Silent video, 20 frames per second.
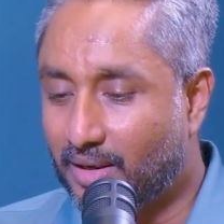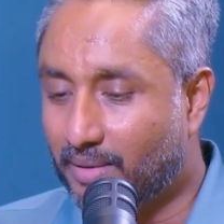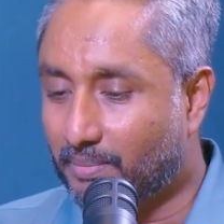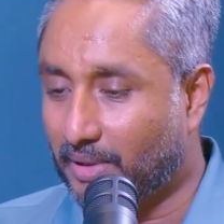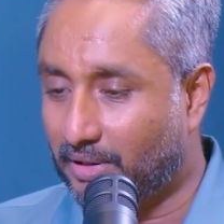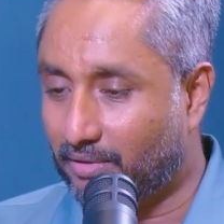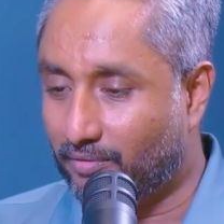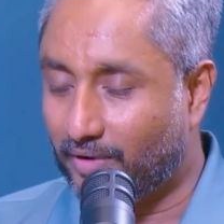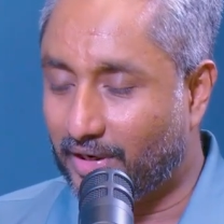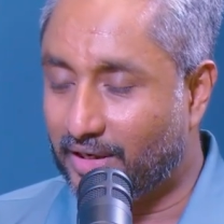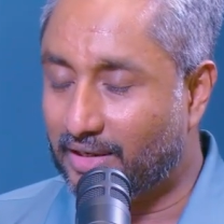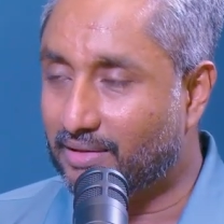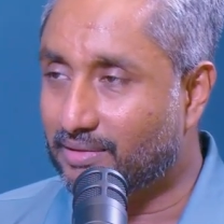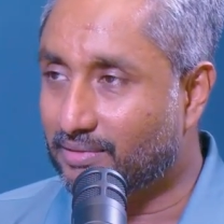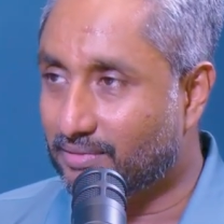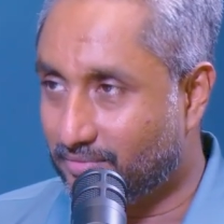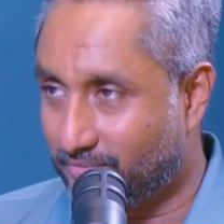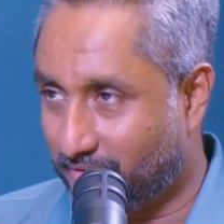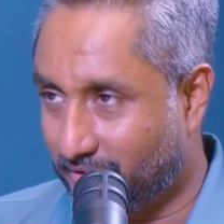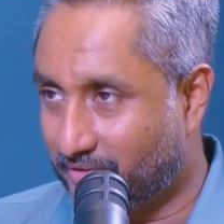But
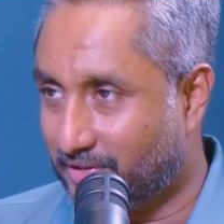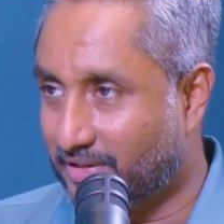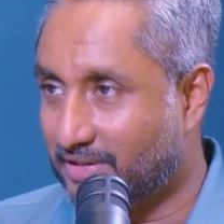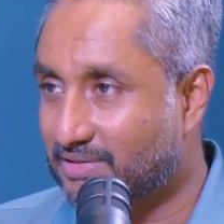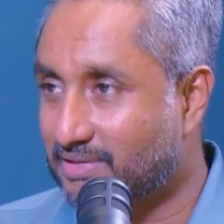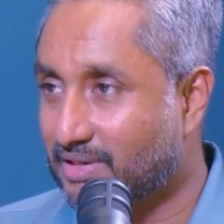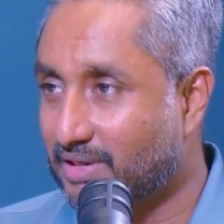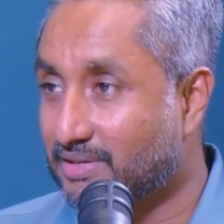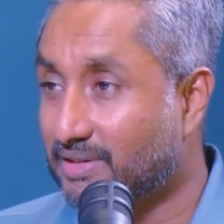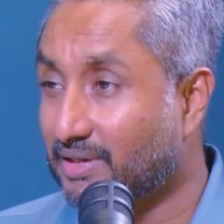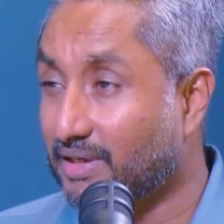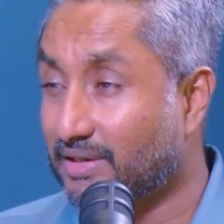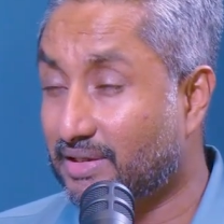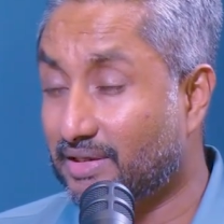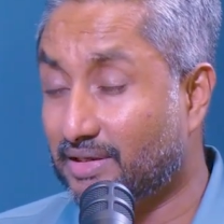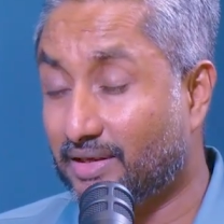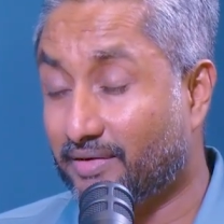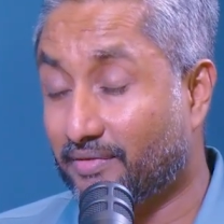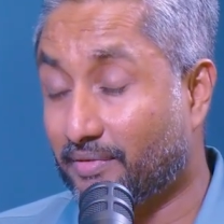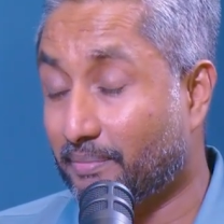while we were discussing, I
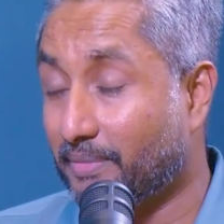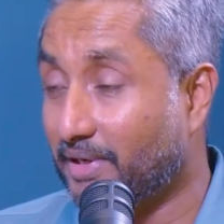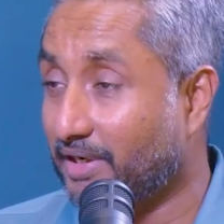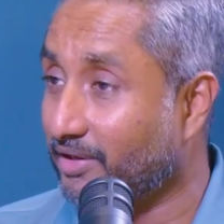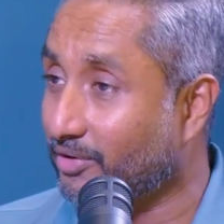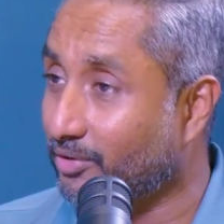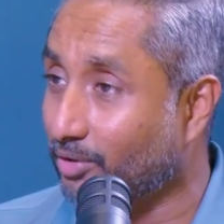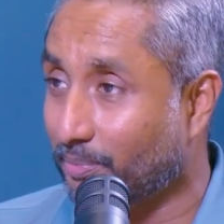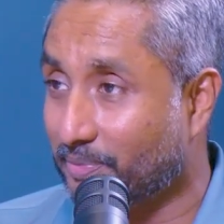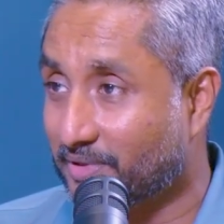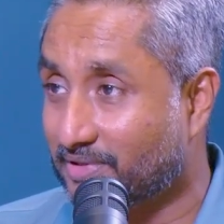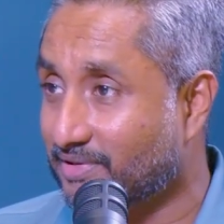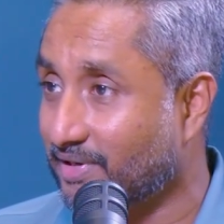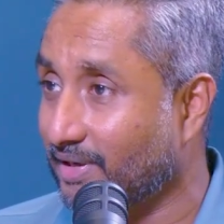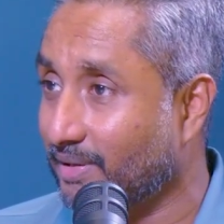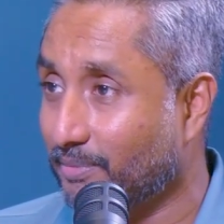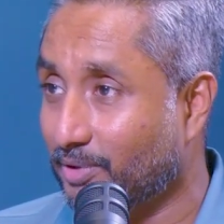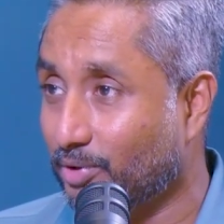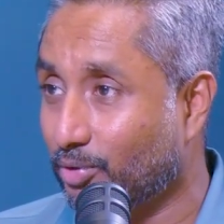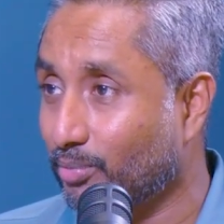think there were many topics
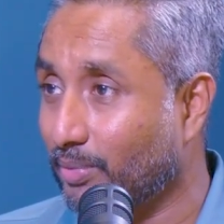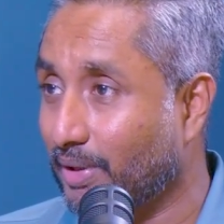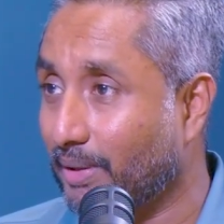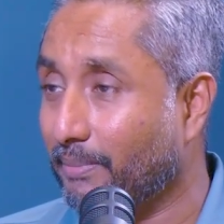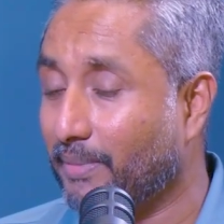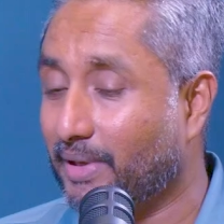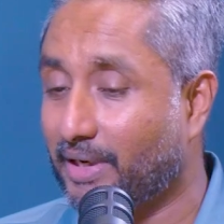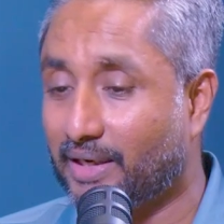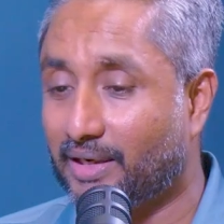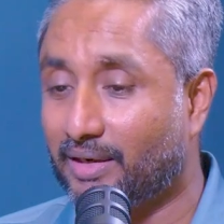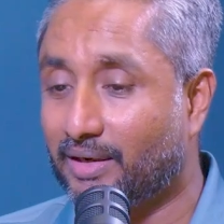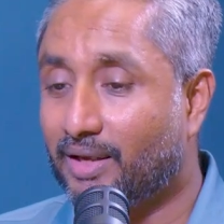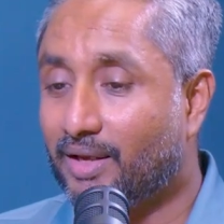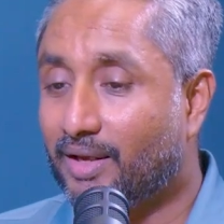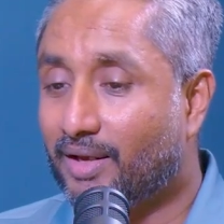came into my mind.